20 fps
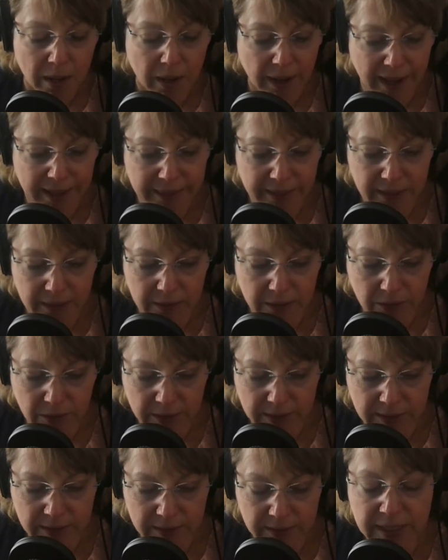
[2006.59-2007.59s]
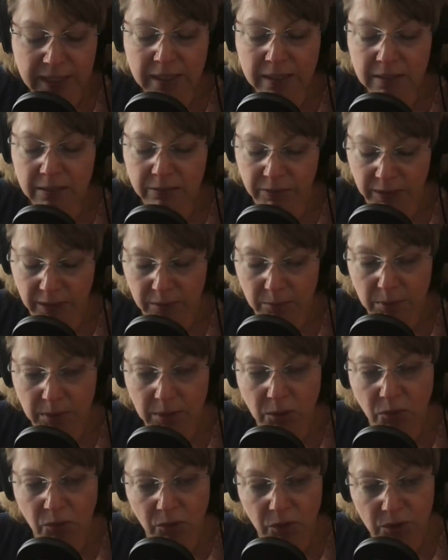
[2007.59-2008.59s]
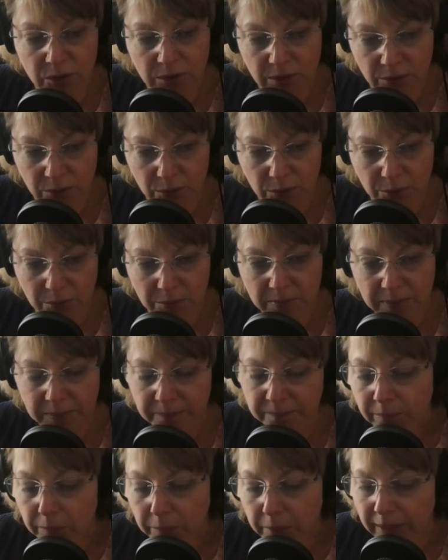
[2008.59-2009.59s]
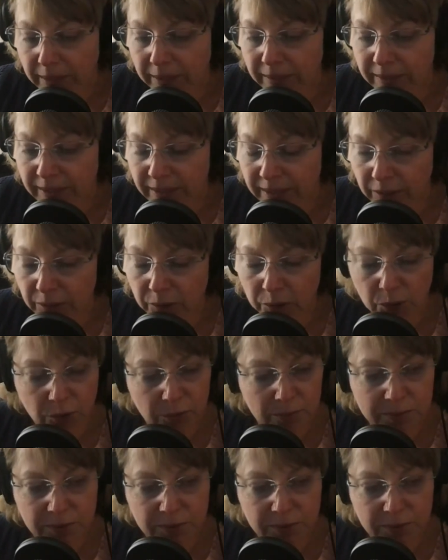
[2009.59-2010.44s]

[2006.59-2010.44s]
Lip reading: I think that it is available over Zoom, but in a group.